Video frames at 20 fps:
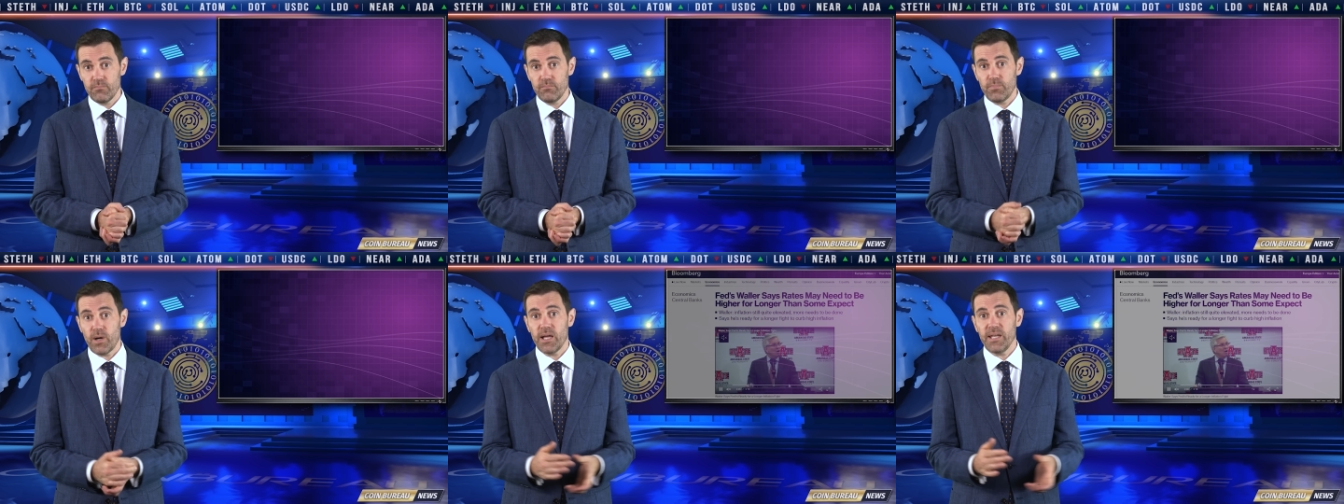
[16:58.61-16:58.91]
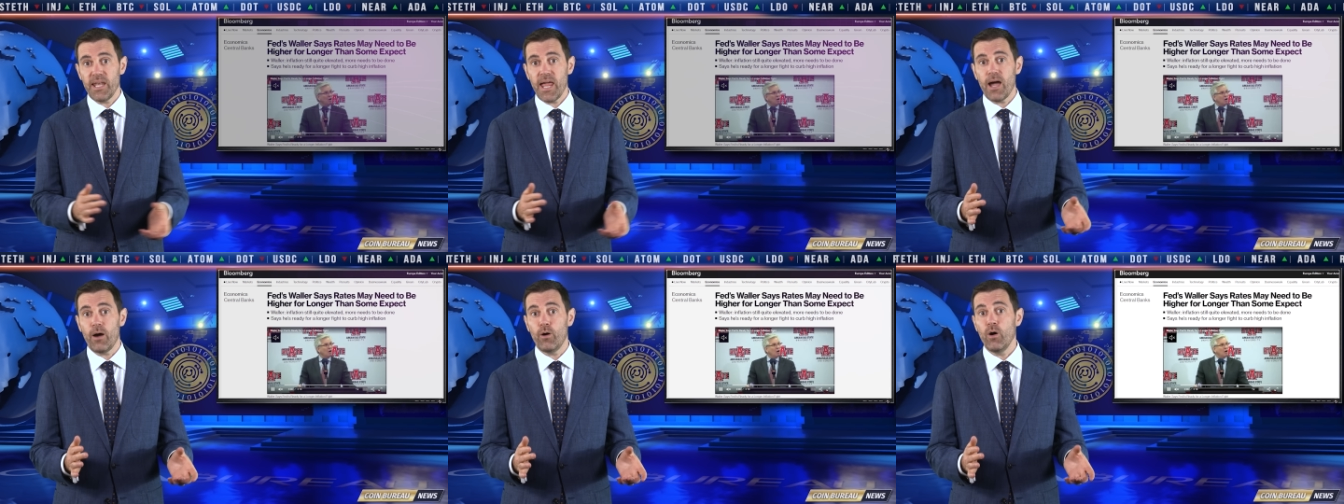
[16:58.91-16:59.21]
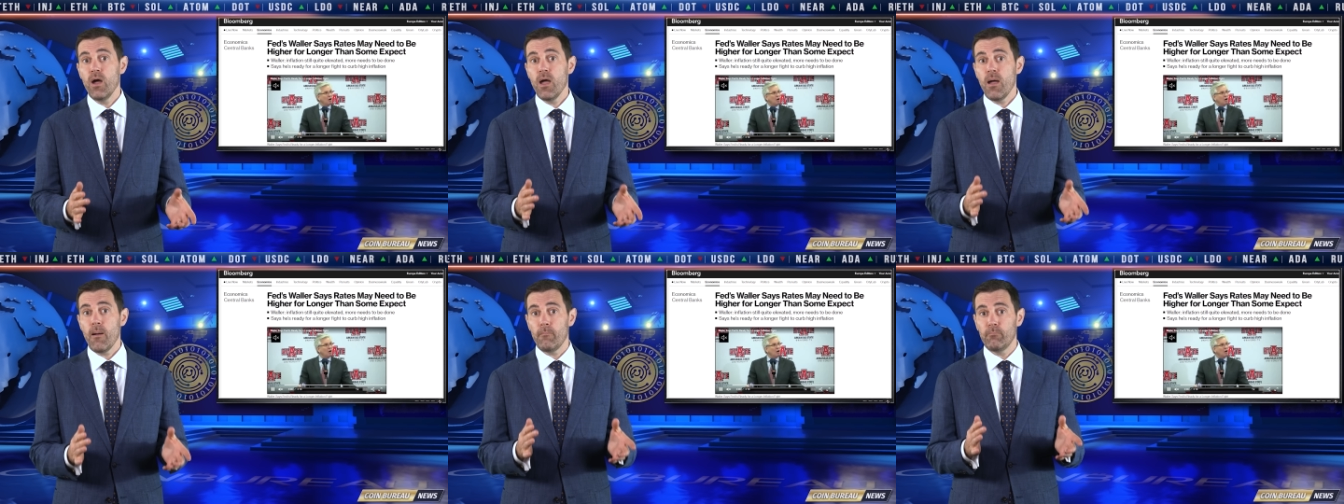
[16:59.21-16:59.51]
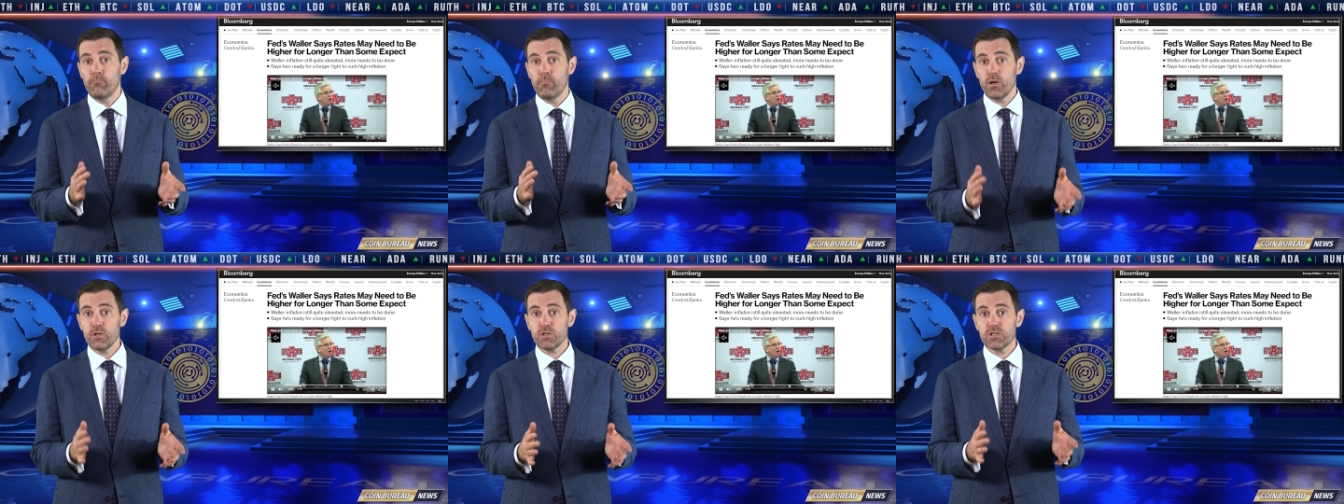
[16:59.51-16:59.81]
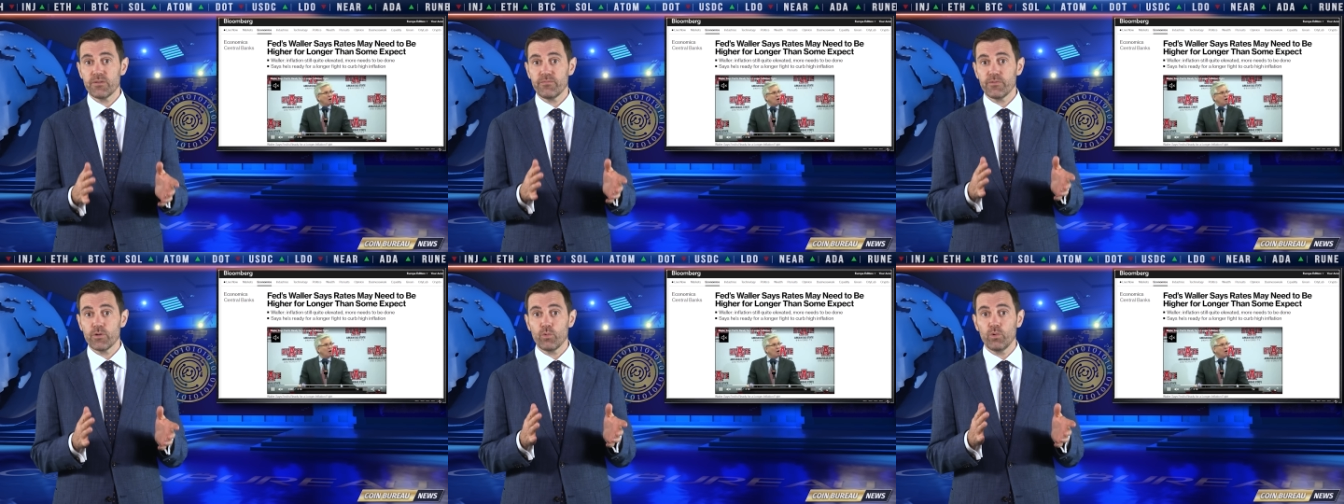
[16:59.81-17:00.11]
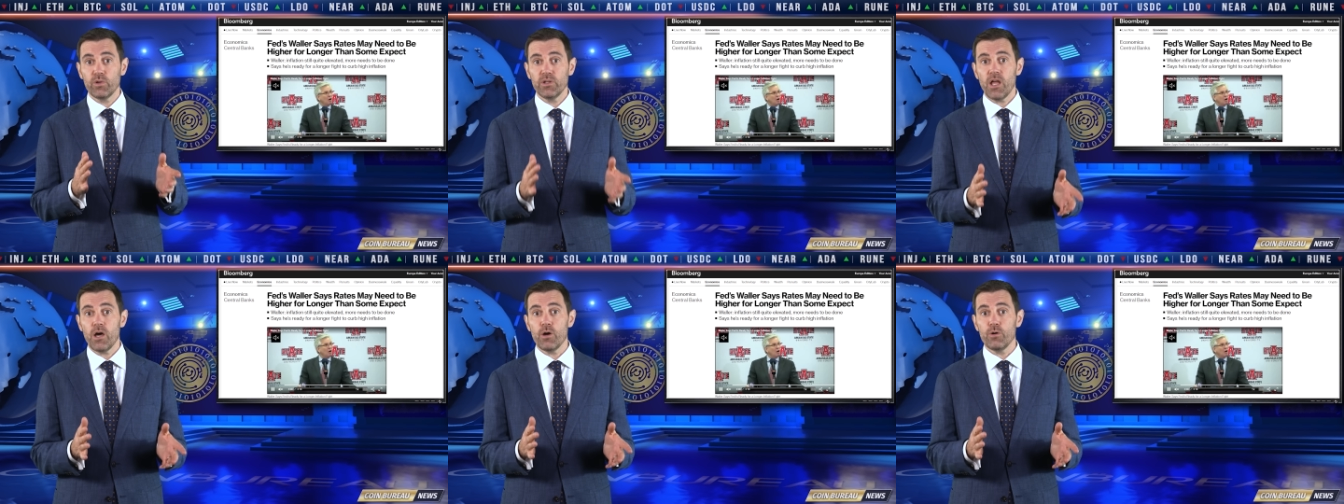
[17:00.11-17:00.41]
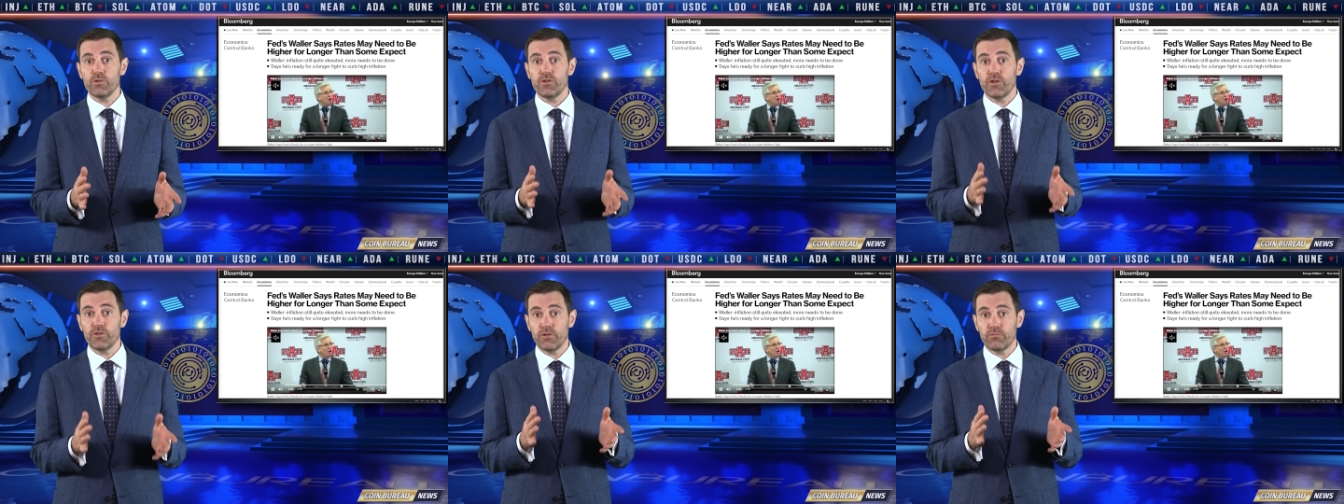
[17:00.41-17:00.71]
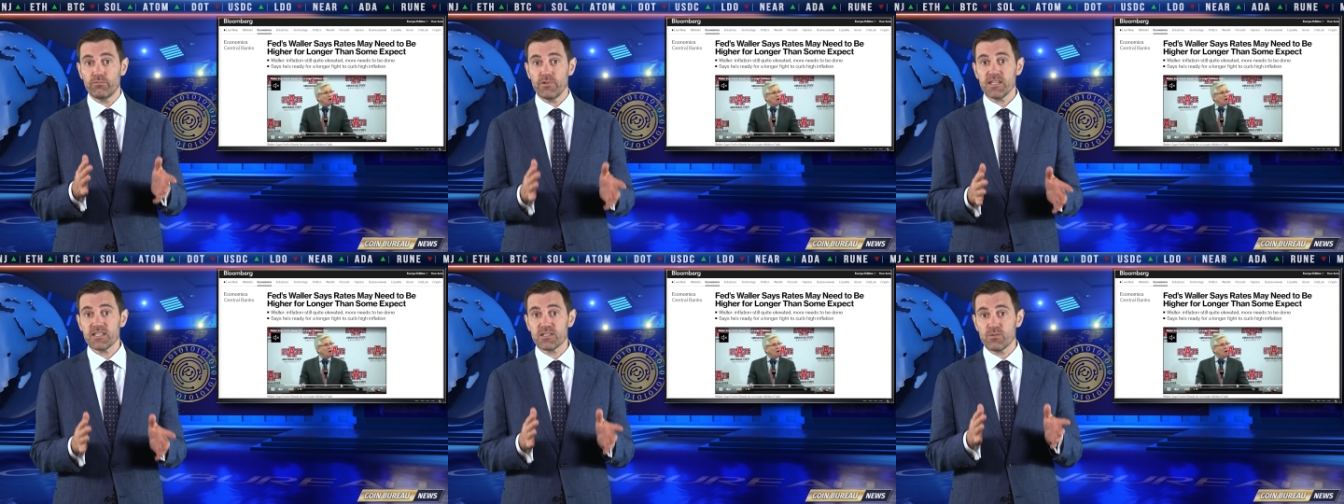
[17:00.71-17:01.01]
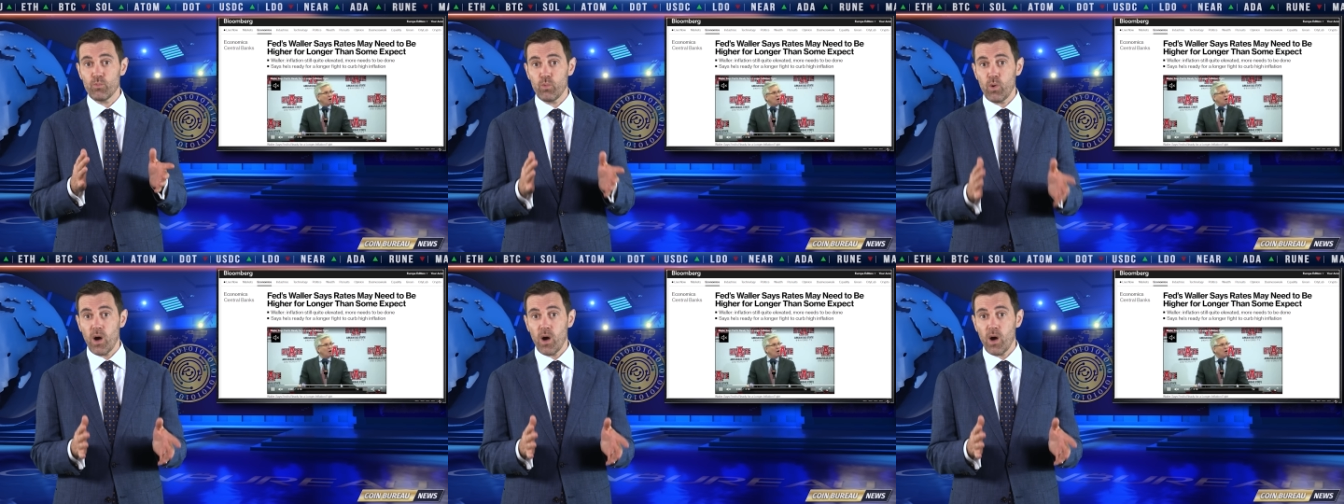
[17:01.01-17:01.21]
By now, most of you will know that the reason